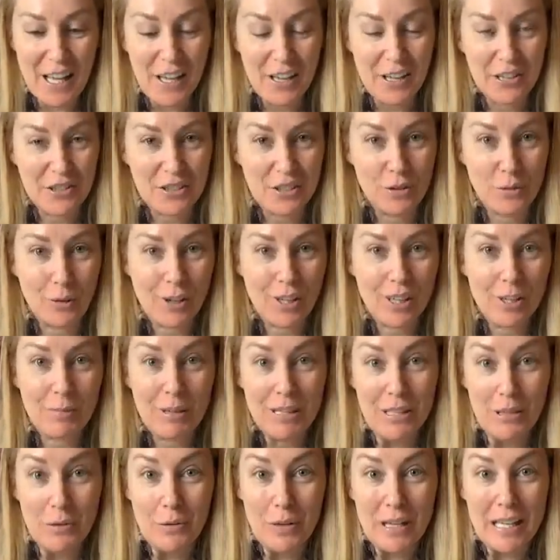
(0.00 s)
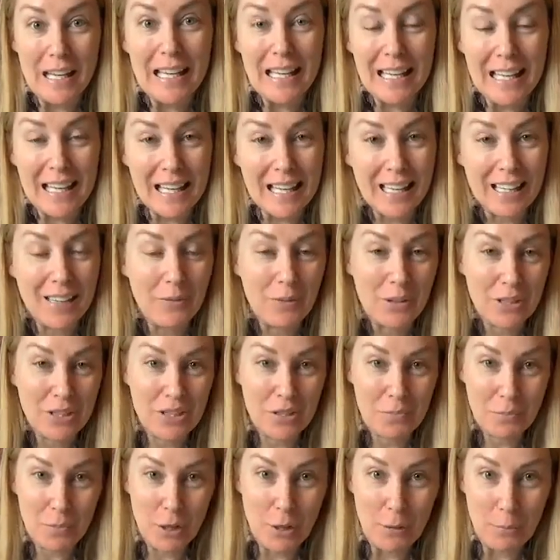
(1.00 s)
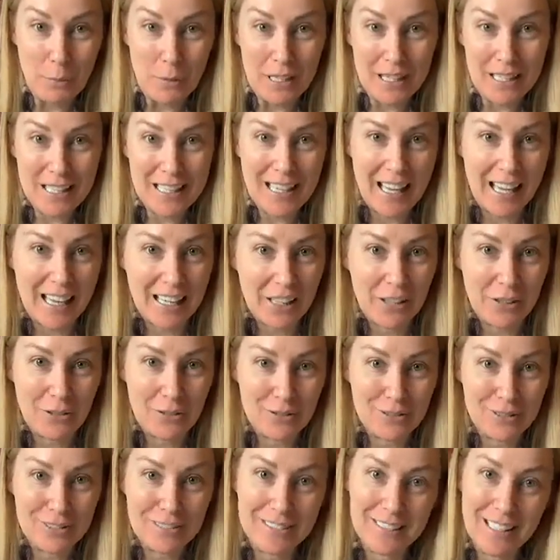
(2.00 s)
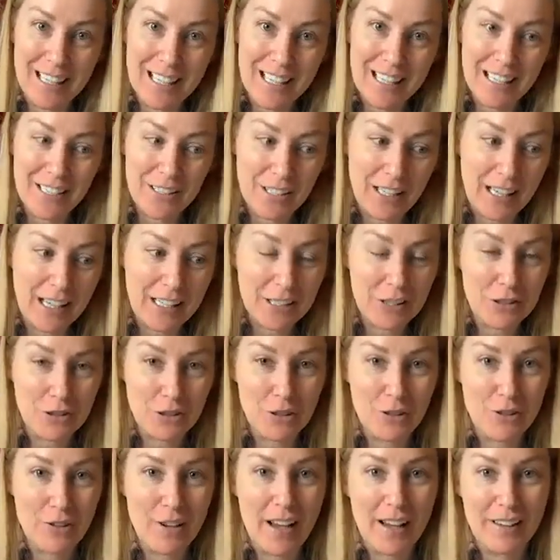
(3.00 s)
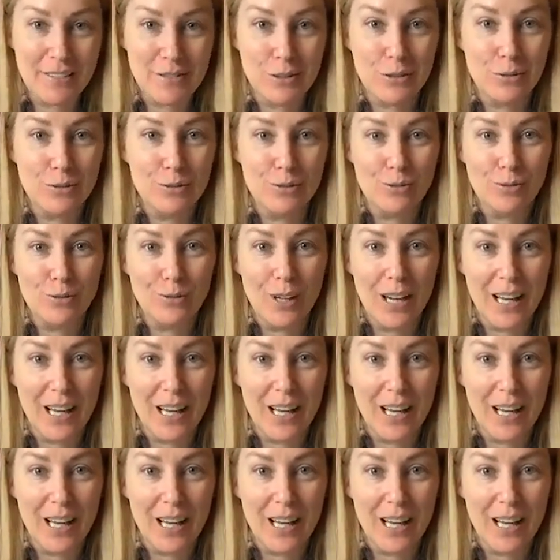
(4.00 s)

So we're gonna be doing inking, which is permanent, and I'll kind of show you how to